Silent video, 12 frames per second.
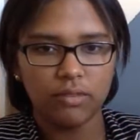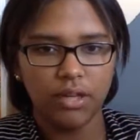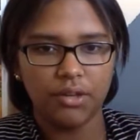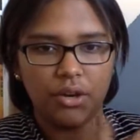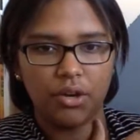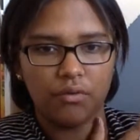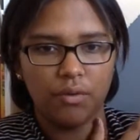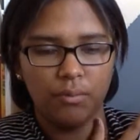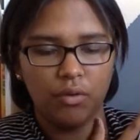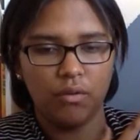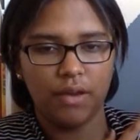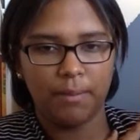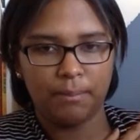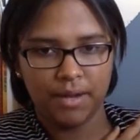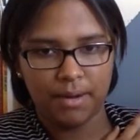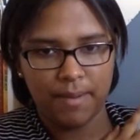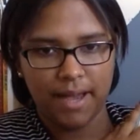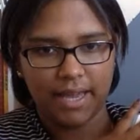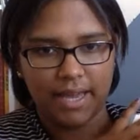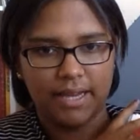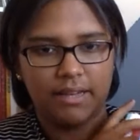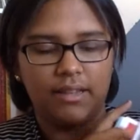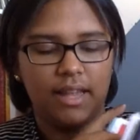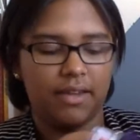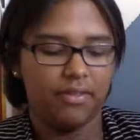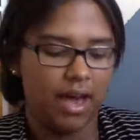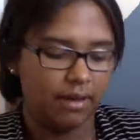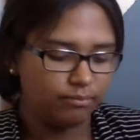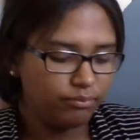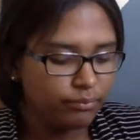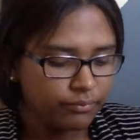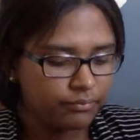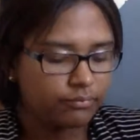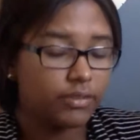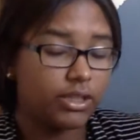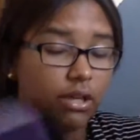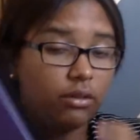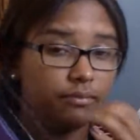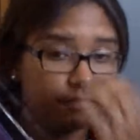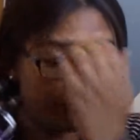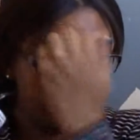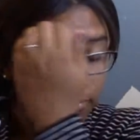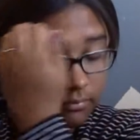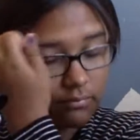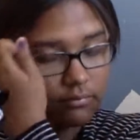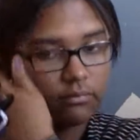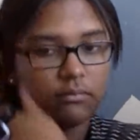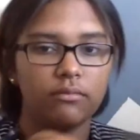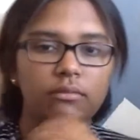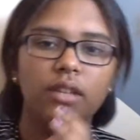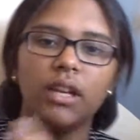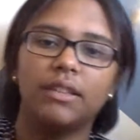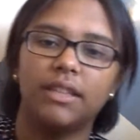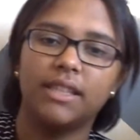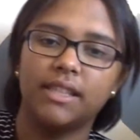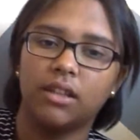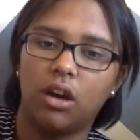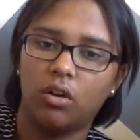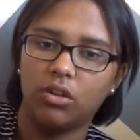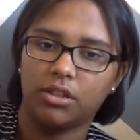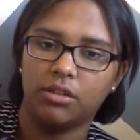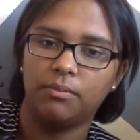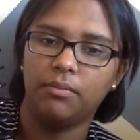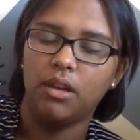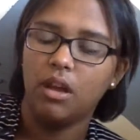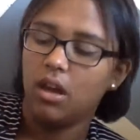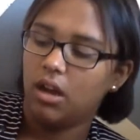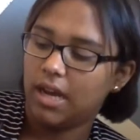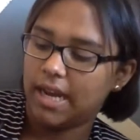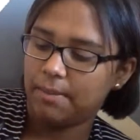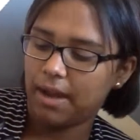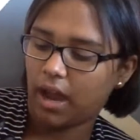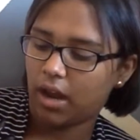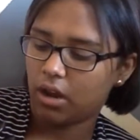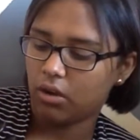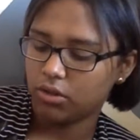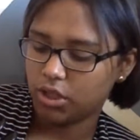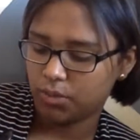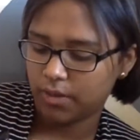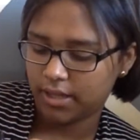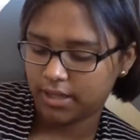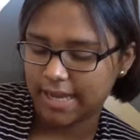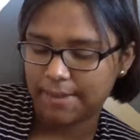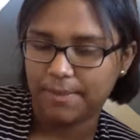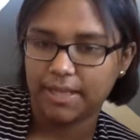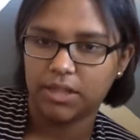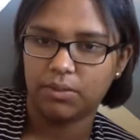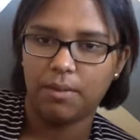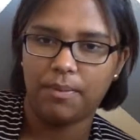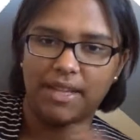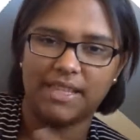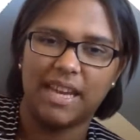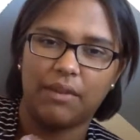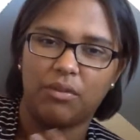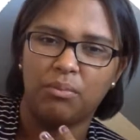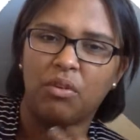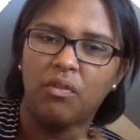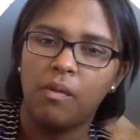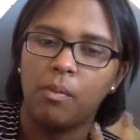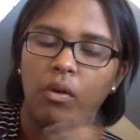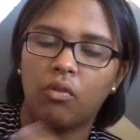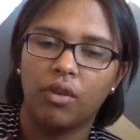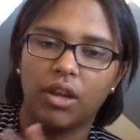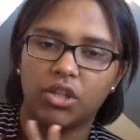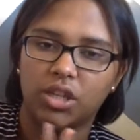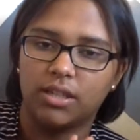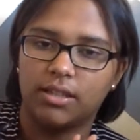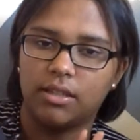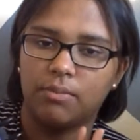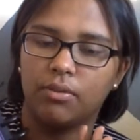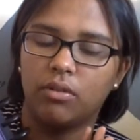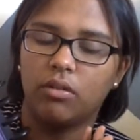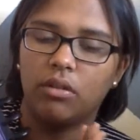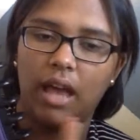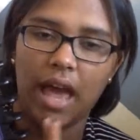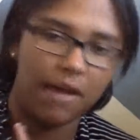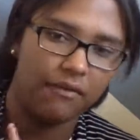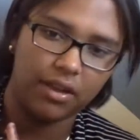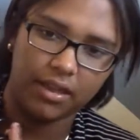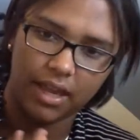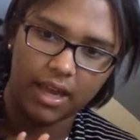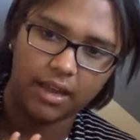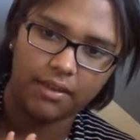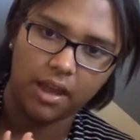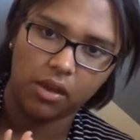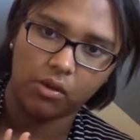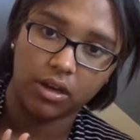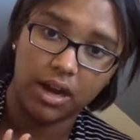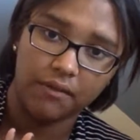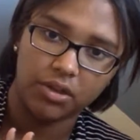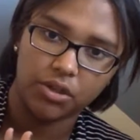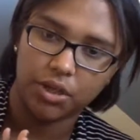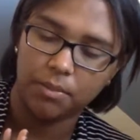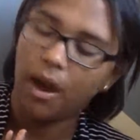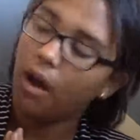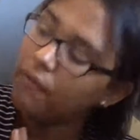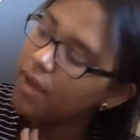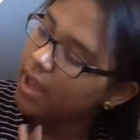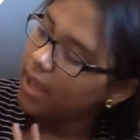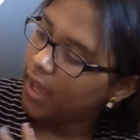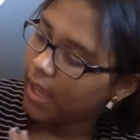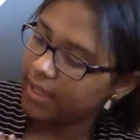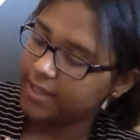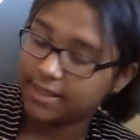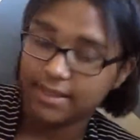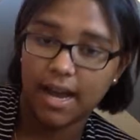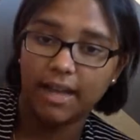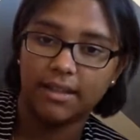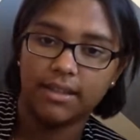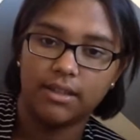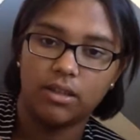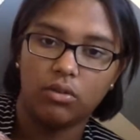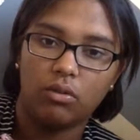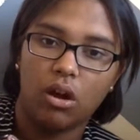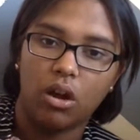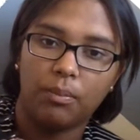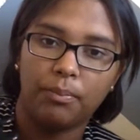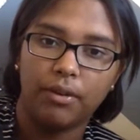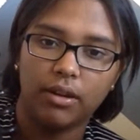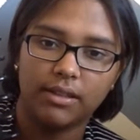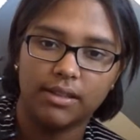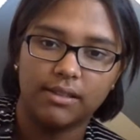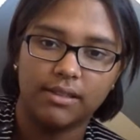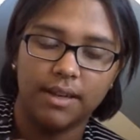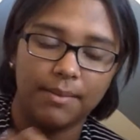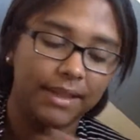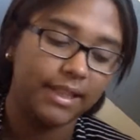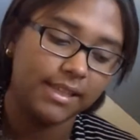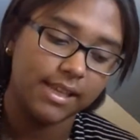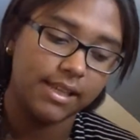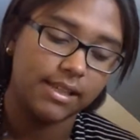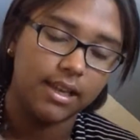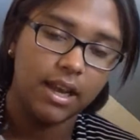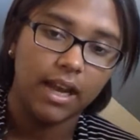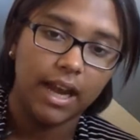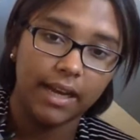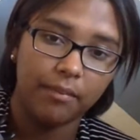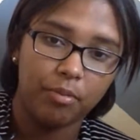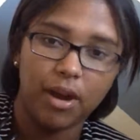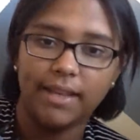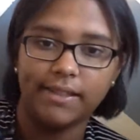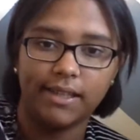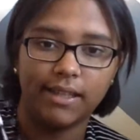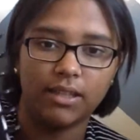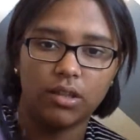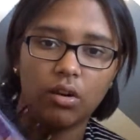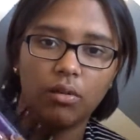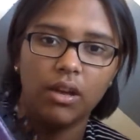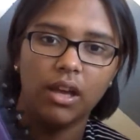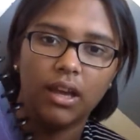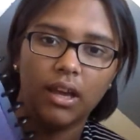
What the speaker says: and you could remove it, put it back in like that. So this is awesome, and I'm not going to go too in depth into it, but it's like removable, readjustable, everything that you could ever dream of inside this little art book system. And this is kind of pricey, so